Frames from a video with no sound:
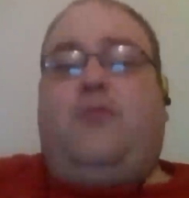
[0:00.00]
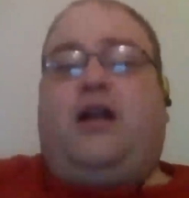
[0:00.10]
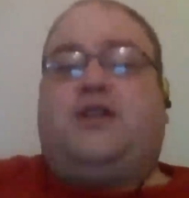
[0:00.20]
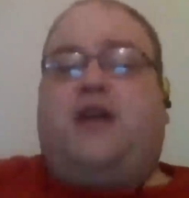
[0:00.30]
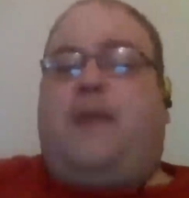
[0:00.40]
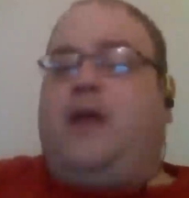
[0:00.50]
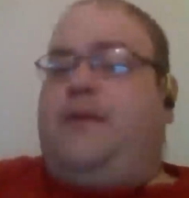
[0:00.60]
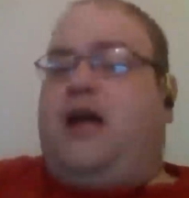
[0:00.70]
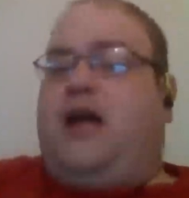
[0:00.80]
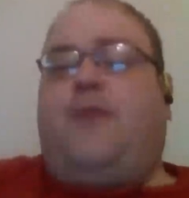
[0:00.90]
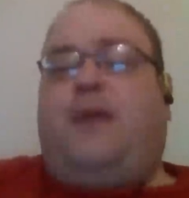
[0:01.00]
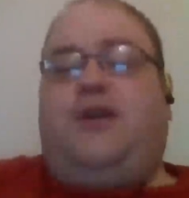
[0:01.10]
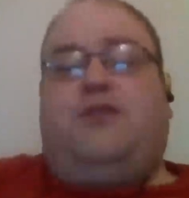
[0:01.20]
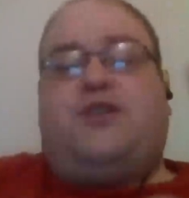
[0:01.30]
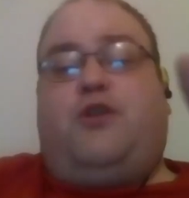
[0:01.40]
but I'll
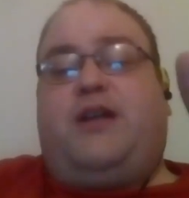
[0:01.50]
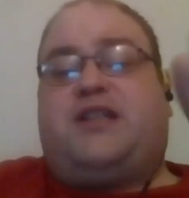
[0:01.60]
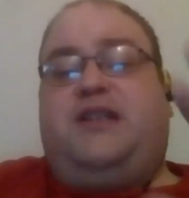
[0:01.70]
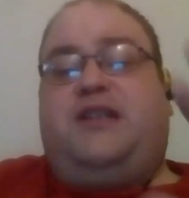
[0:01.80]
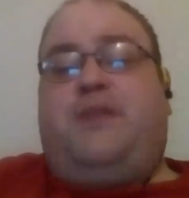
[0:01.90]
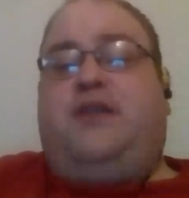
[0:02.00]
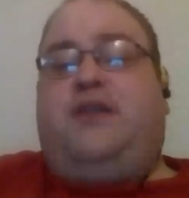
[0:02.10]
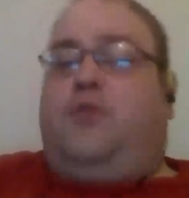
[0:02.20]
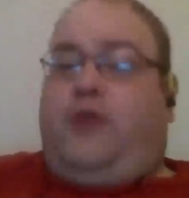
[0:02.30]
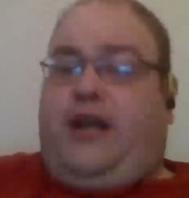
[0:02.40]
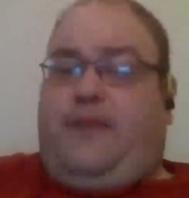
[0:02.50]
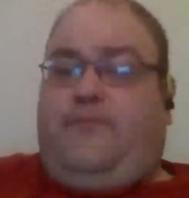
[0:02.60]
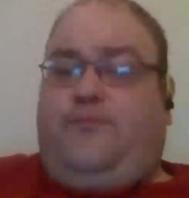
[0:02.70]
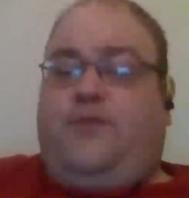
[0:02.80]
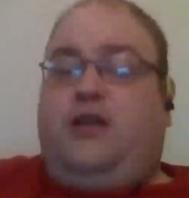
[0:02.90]
probably do a quick snippet in the morning
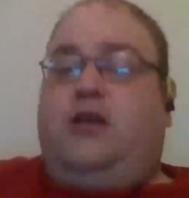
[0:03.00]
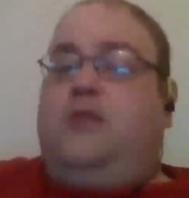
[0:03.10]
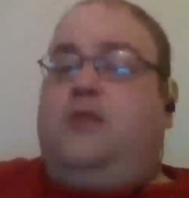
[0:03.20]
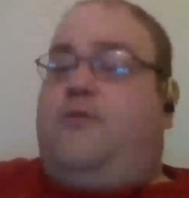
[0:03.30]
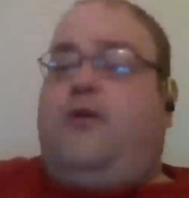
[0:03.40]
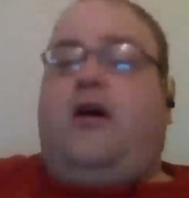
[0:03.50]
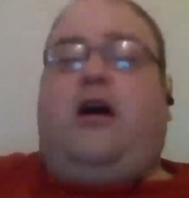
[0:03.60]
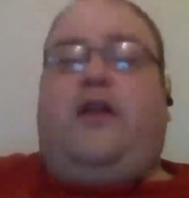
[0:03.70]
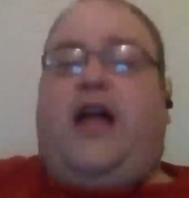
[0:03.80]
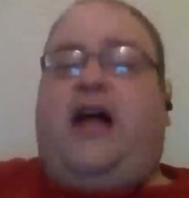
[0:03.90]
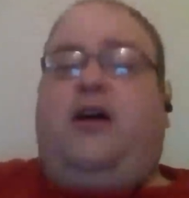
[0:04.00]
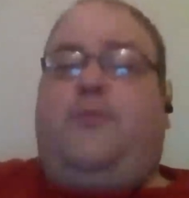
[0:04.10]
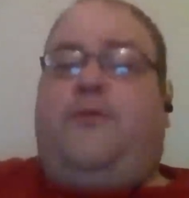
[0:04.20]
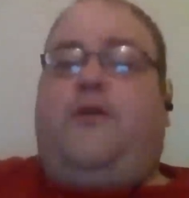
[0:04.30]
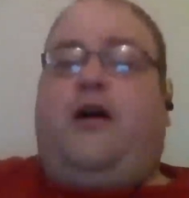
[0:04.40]
before all
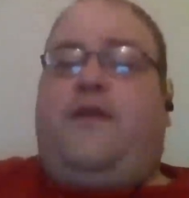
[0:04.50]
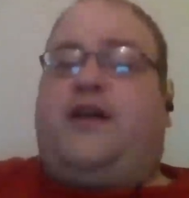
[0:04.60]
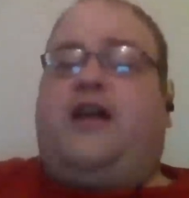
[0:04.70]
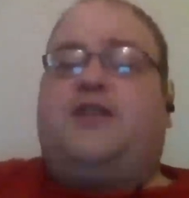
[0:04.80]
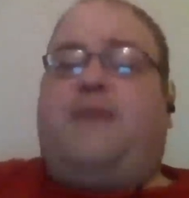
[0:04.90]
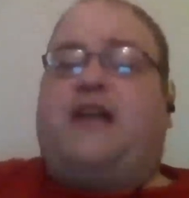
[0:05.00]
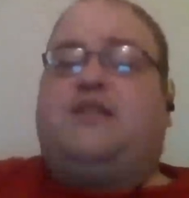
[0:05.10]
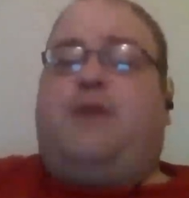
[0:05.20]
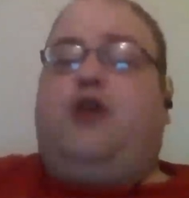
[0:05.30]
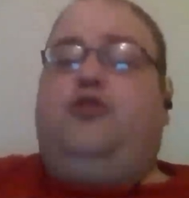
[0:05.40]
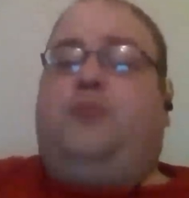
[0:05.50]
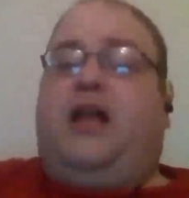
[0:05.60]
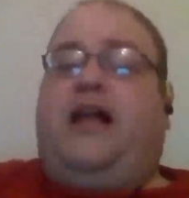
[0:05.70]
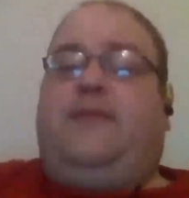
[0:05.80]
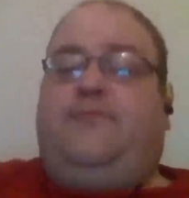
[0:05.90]
the college basketball
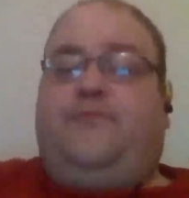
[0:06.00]
hoopla.